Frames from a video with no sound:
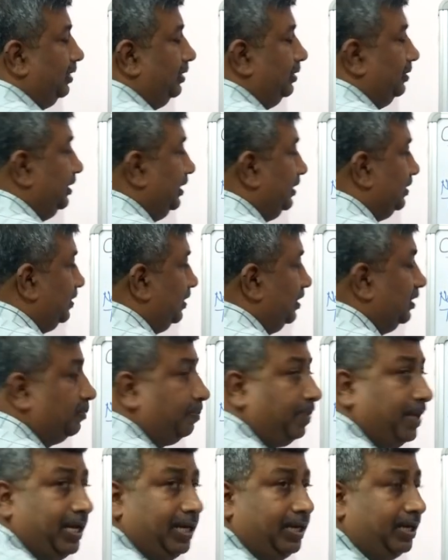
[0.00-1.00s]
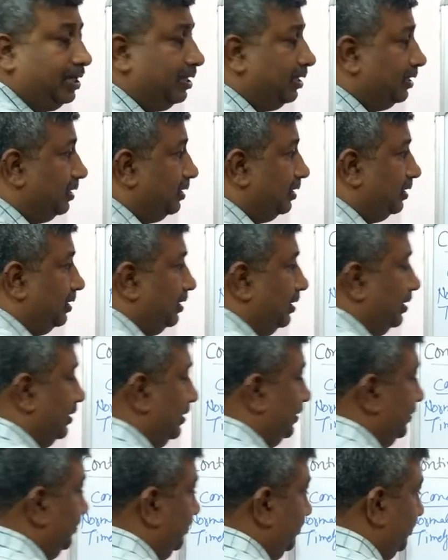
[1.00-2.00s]
this spell
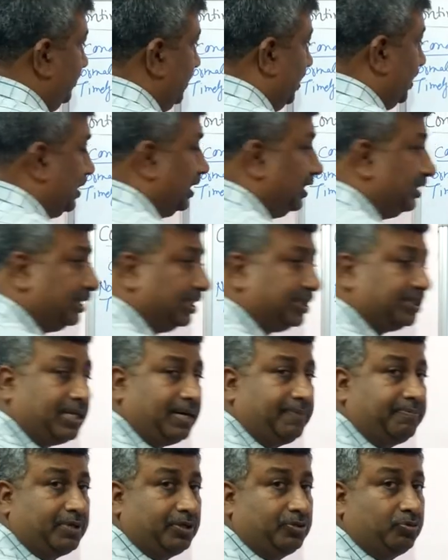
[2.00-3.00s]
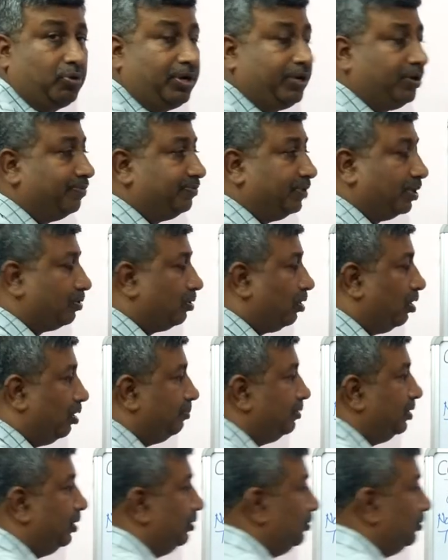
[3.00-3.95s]
occur just after sowing of the crop,